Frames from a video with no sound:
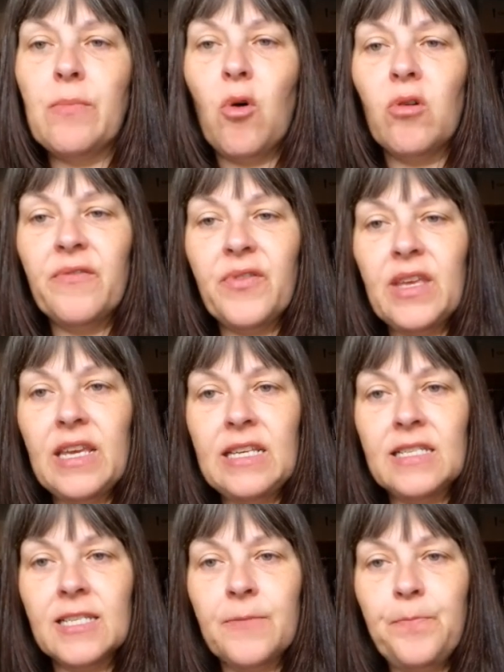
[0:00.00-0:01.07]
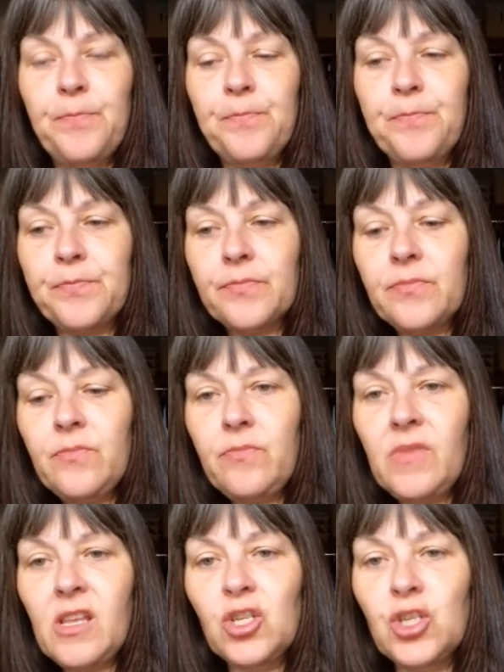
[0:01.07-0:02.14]
more of these
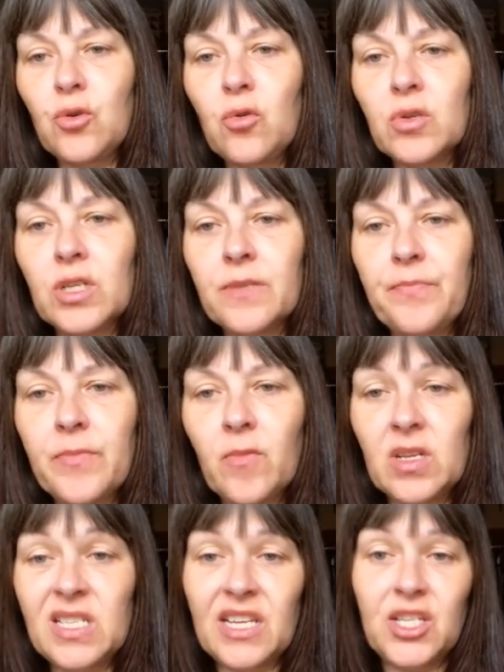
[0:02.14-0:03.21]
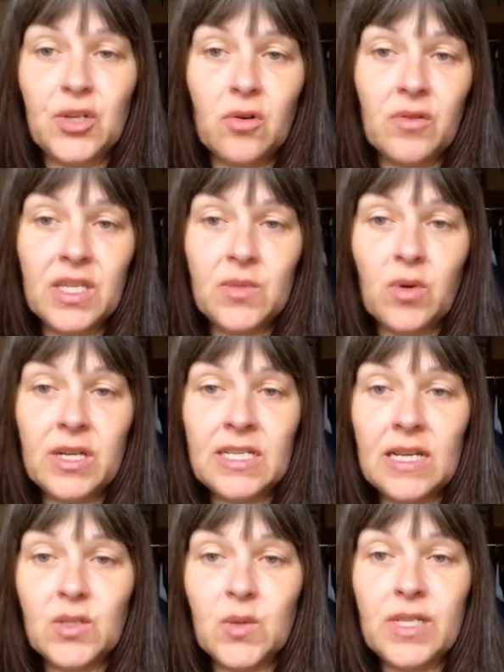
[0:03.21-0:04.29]
short. I say short, this one is
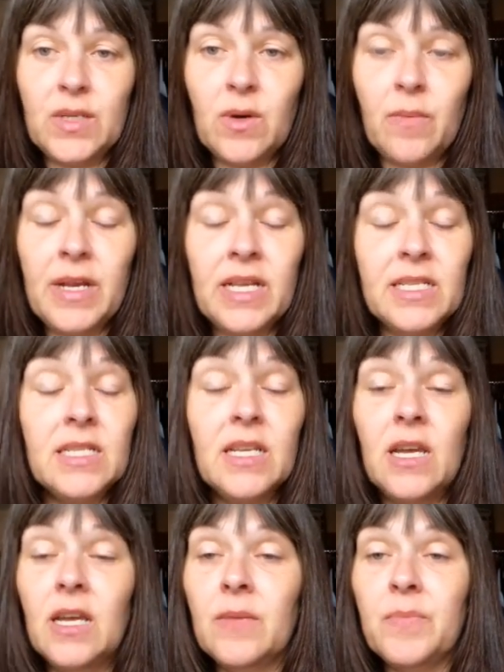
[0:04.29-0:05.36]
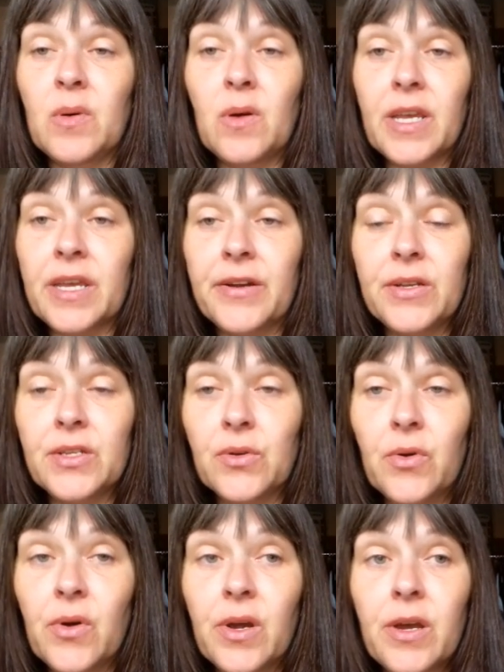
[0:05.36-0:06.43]
now 21 minutes. Boy, can I
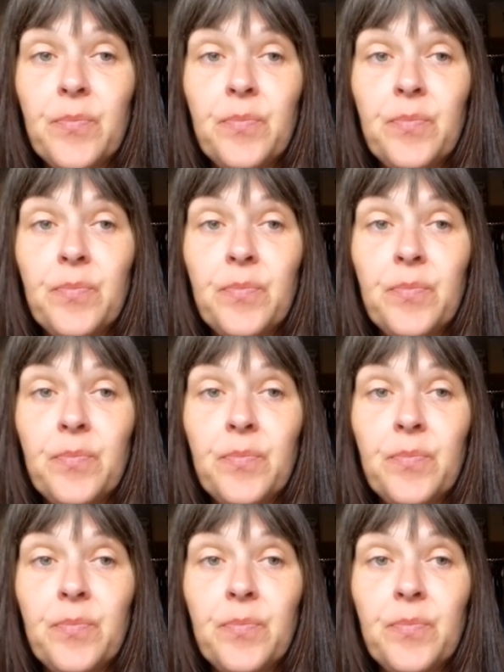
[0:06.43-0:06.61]
talk.